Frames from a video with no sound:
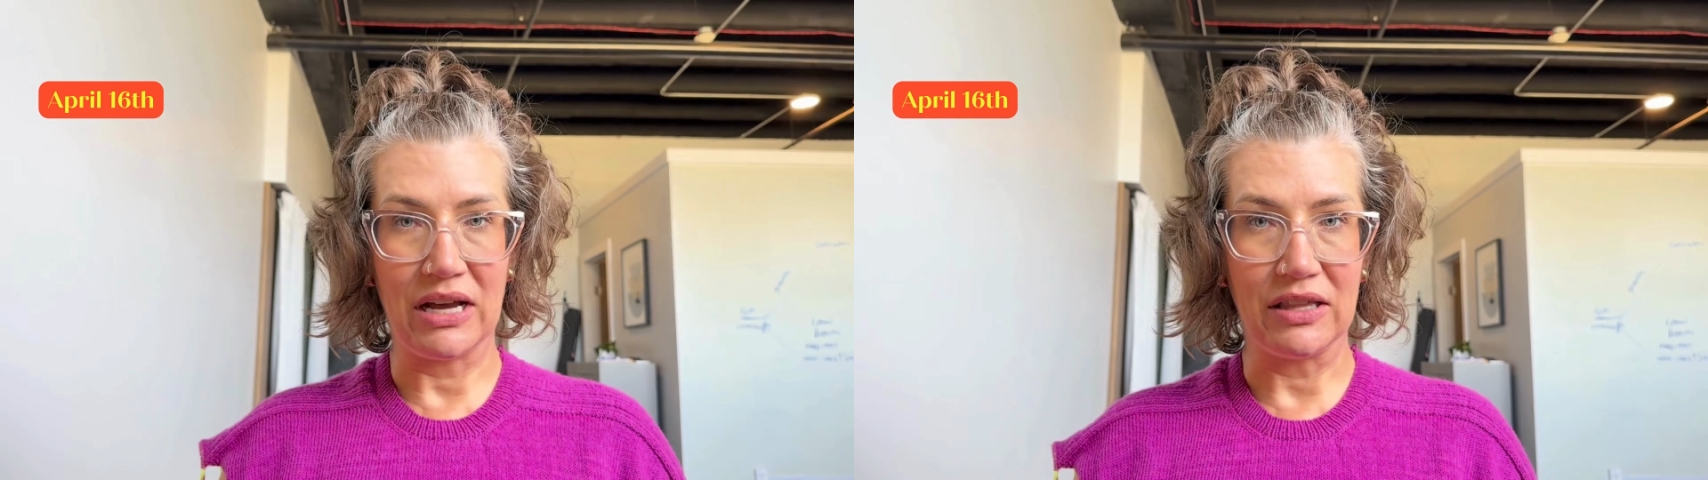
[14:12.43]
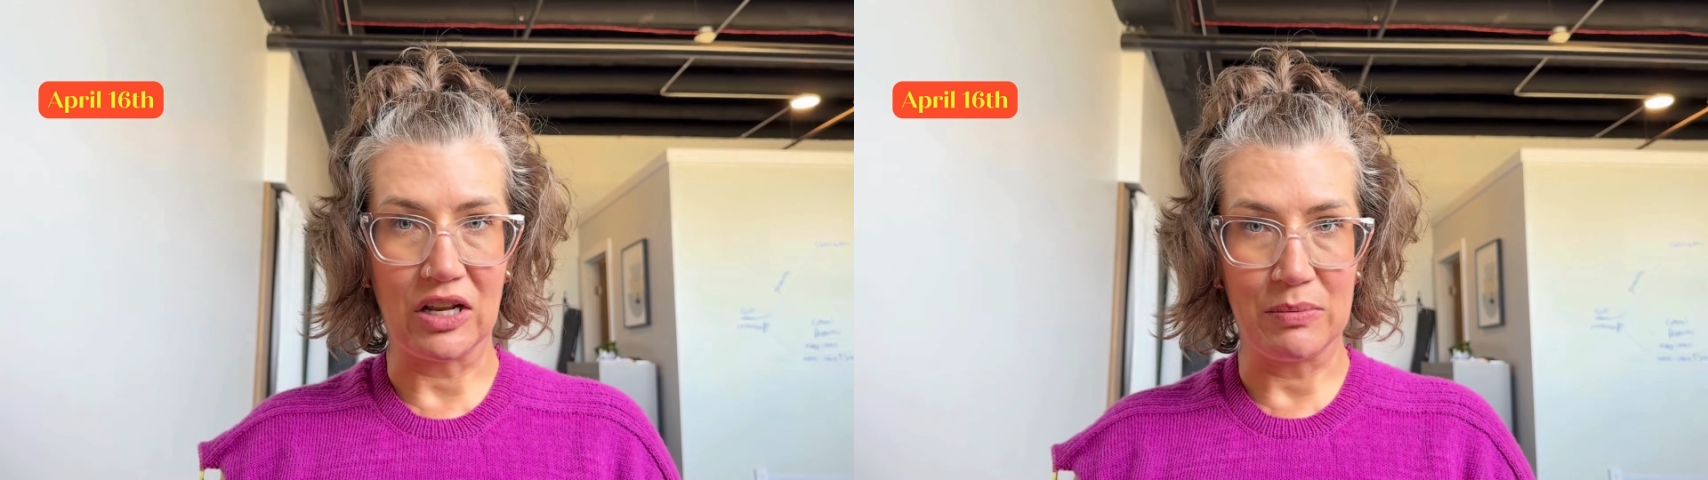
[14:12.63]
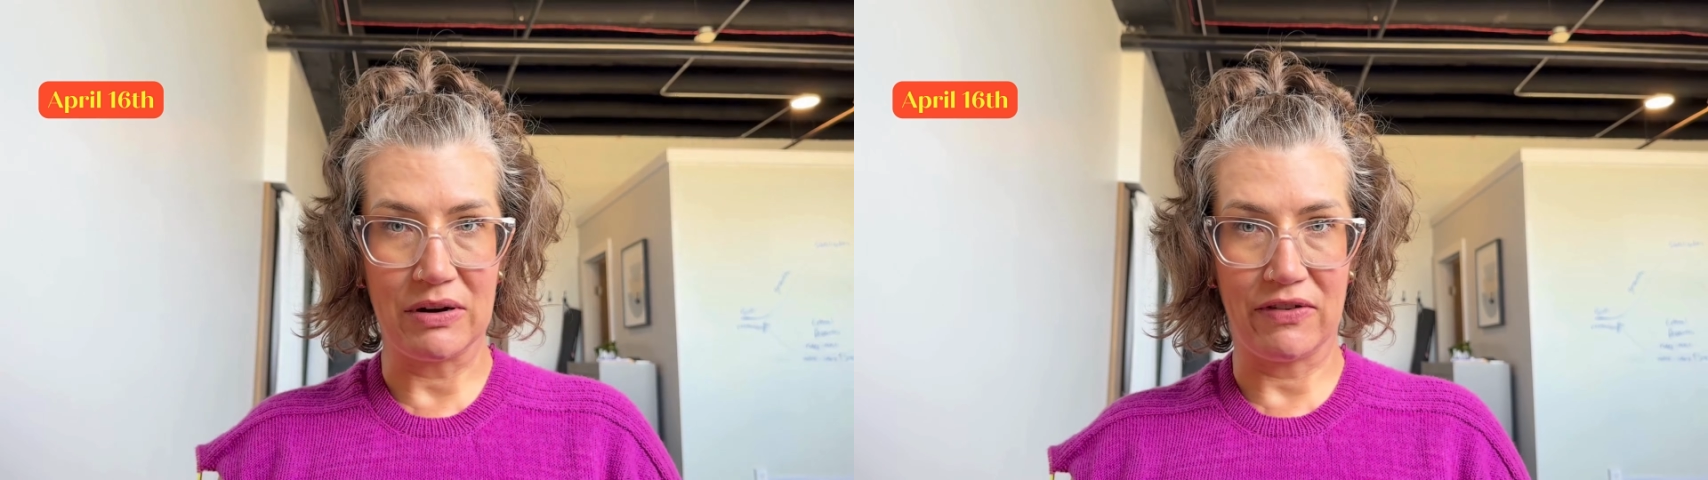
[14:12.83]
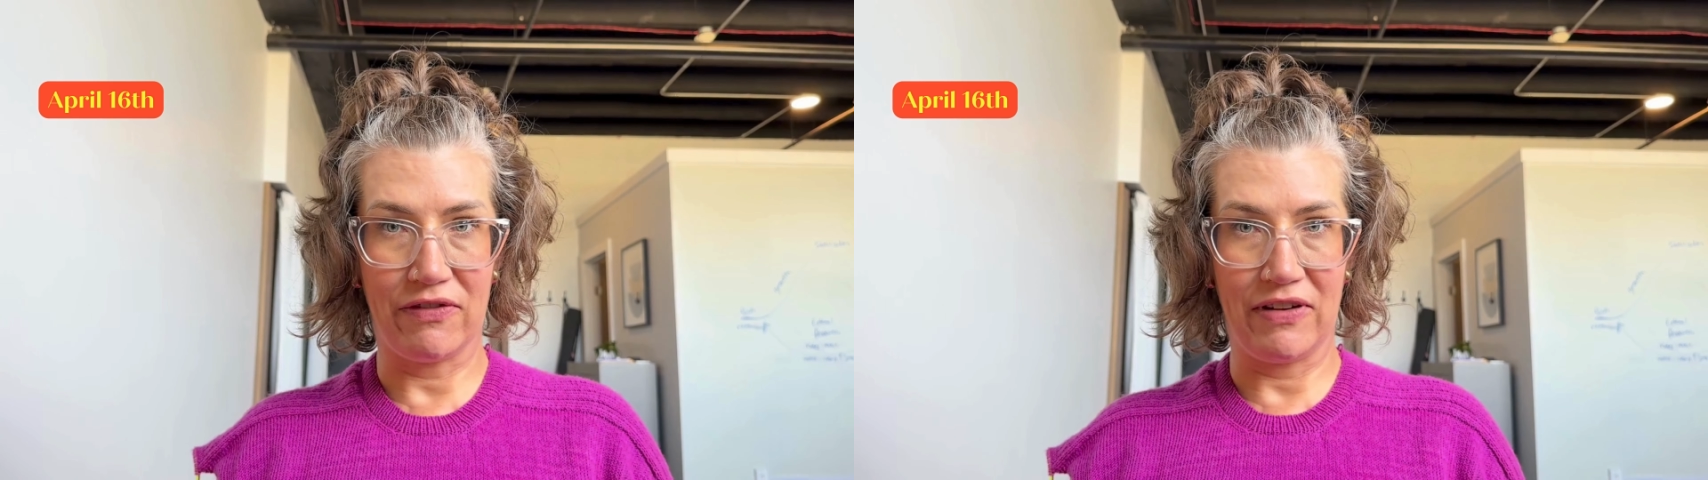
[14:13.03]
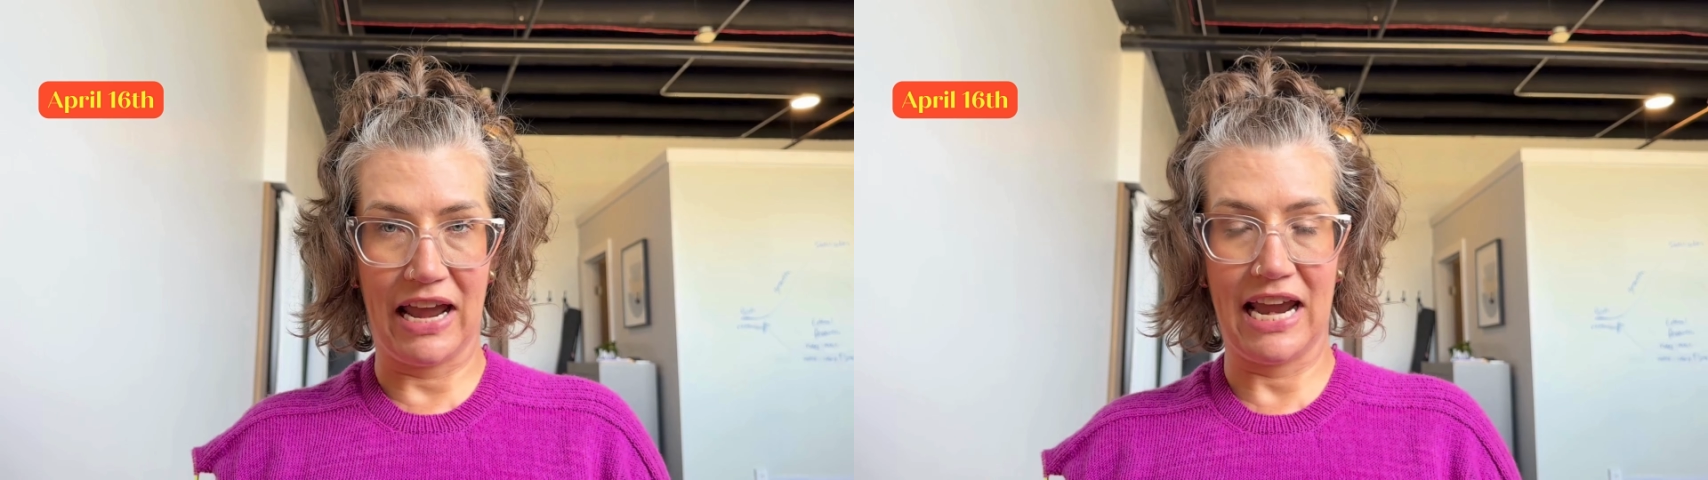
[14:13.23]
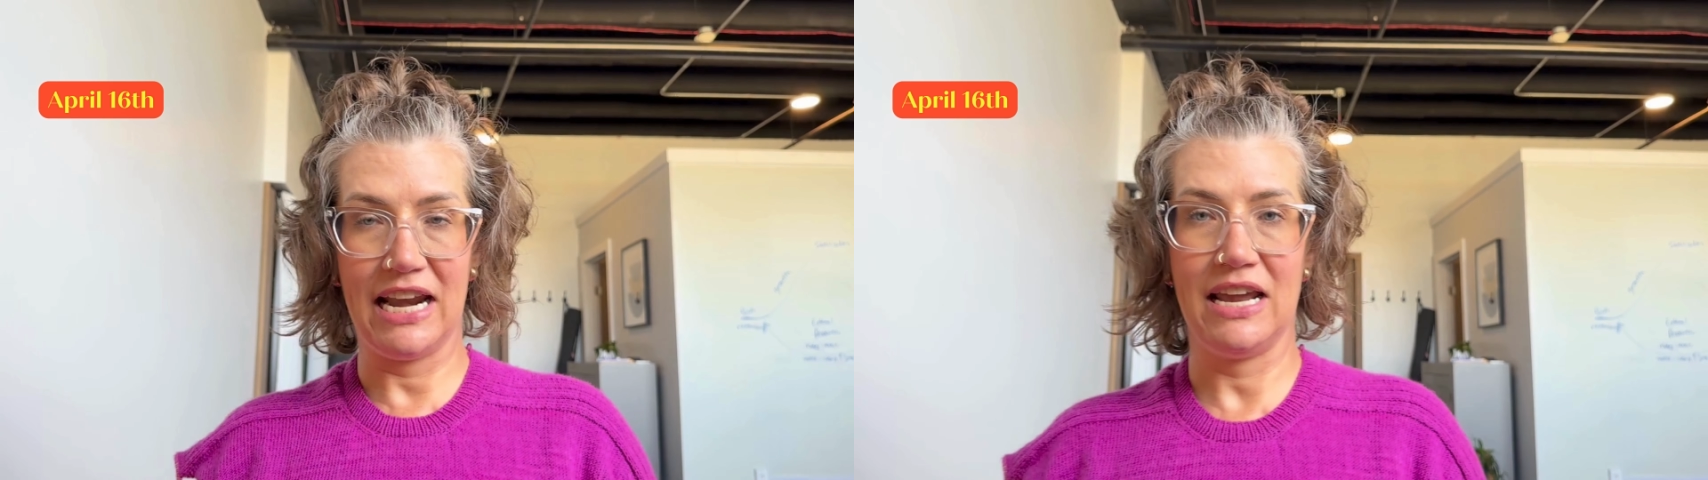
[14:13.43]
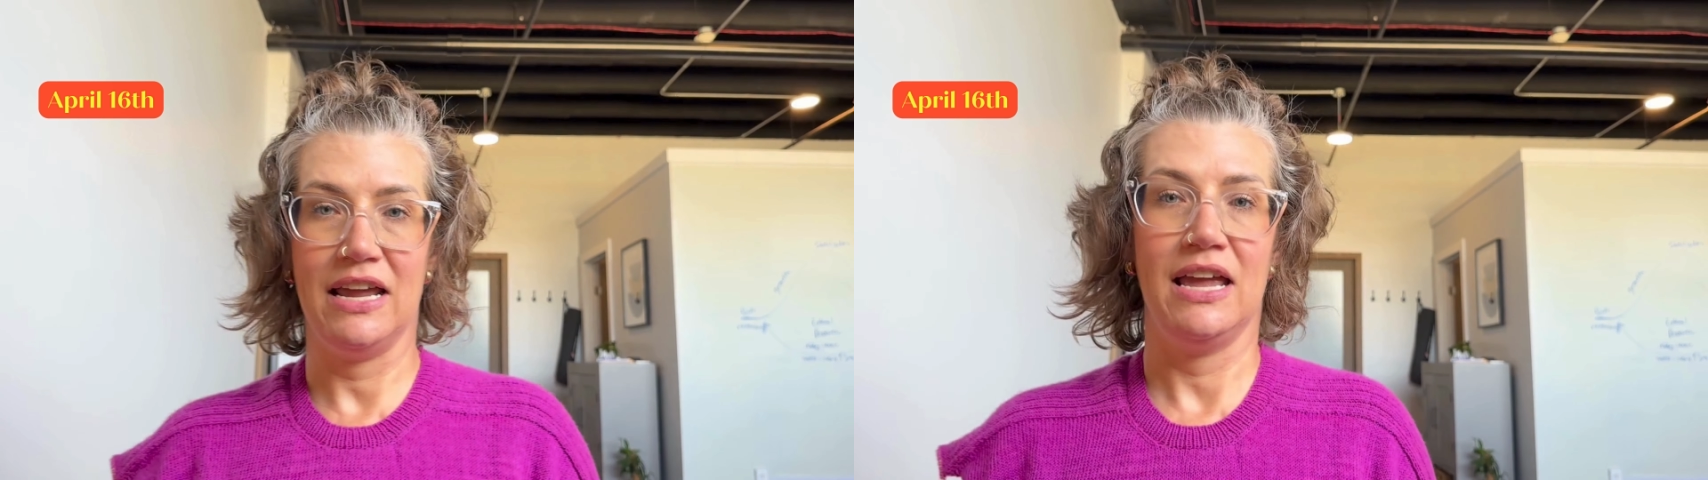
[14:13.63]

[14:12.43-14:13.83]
little bit of a fade